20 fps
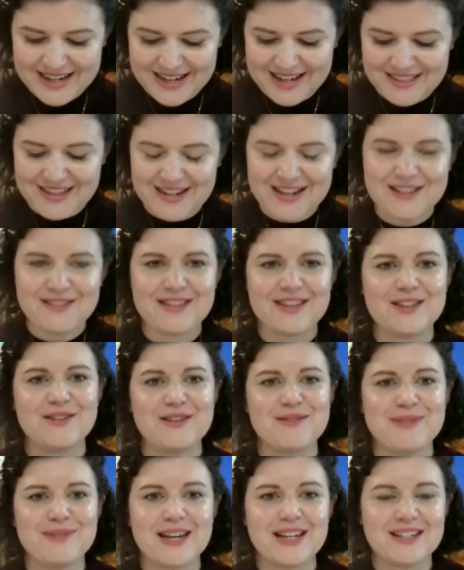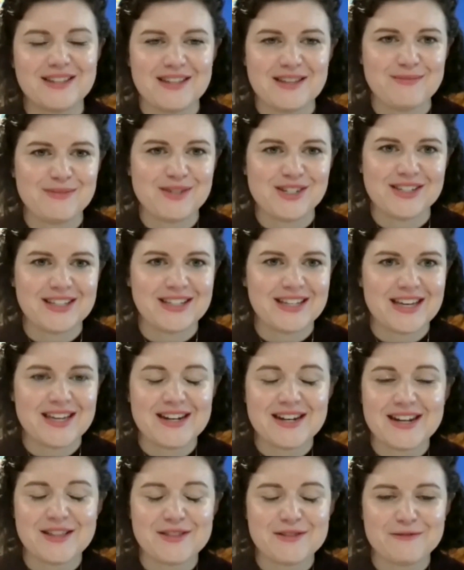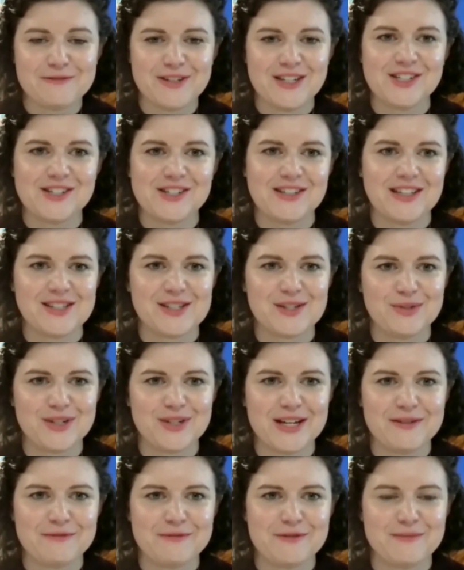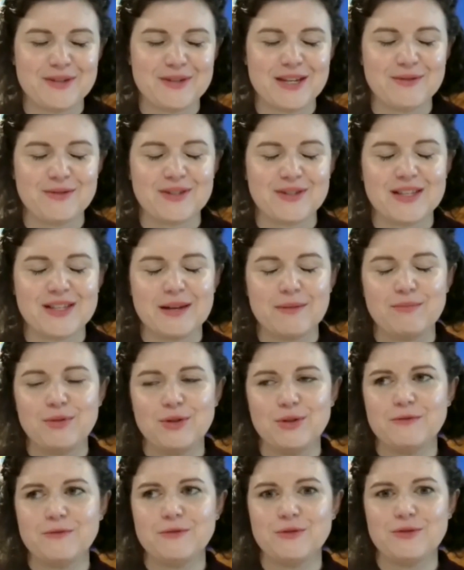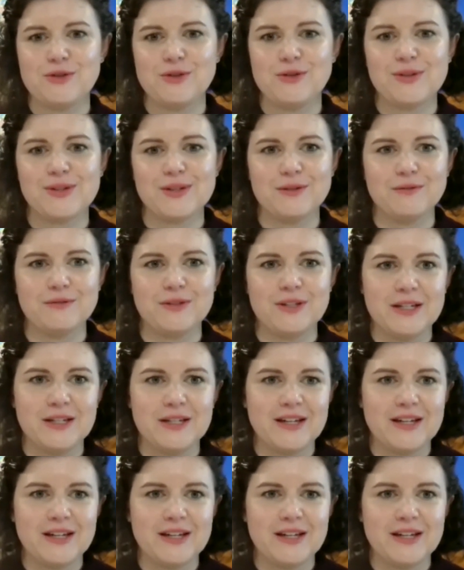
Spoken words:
And then I think, going back to the images again, another feature that stood out for me was that beautiful use of